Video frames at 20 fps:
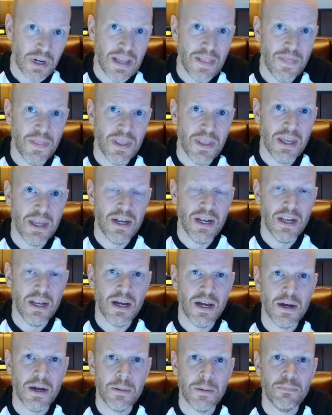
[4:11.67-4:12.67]
and then
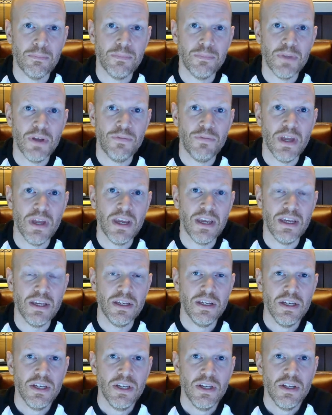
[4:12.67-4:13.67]
if they
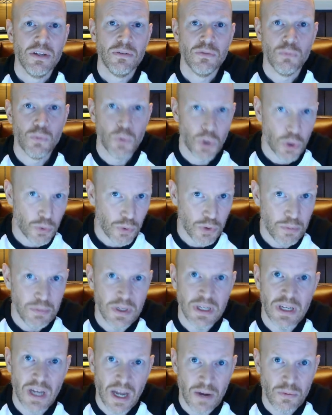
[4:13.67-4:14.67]
work with
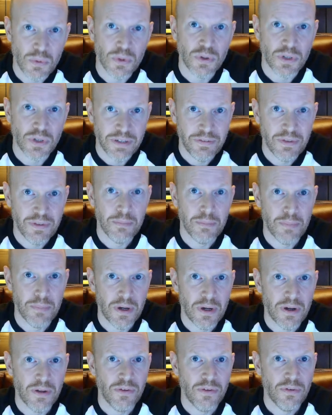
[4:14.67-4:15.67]
me, I will give them
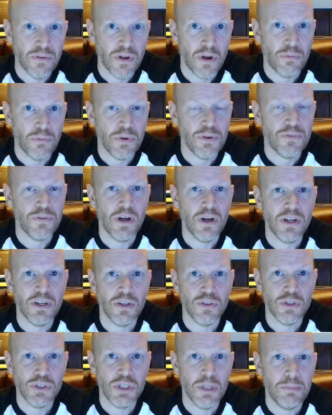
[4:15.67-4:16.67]
a refund on
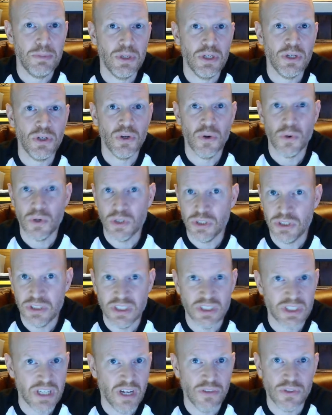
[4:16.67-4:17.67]
the shipping or just
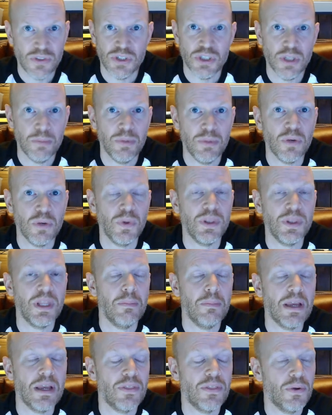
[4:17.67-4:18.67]
discount the shipping when they
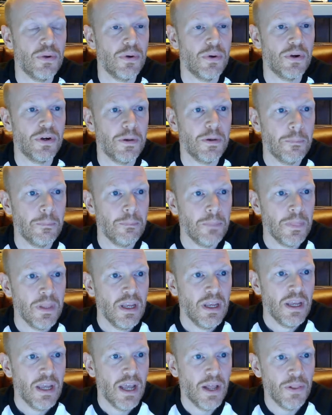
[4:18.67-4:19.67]
make the order.
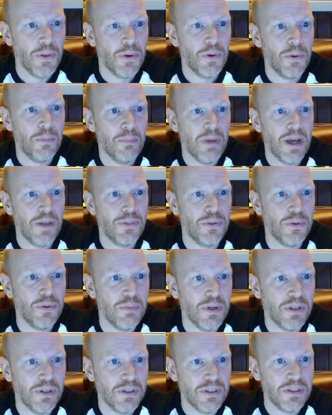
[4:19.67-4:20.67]
Hello, Matthew
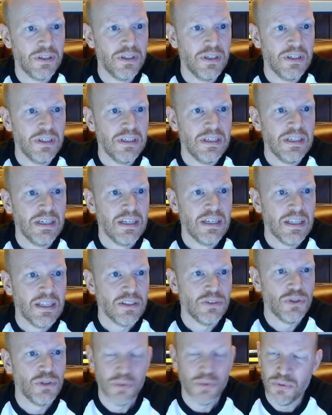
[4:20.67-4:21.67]
Miller.
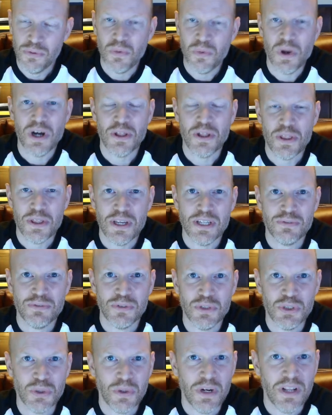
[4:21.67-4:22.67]
Doing well. Thanks for
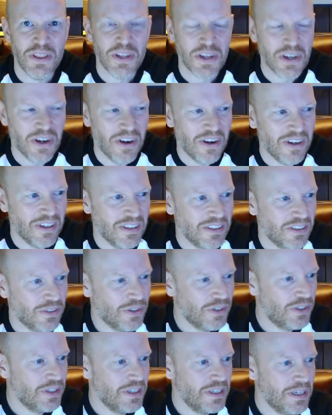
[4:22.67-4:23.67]
joining the call, or
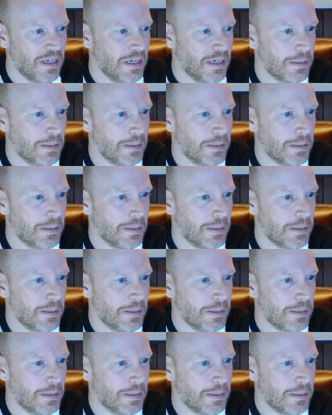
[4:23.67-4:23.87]
the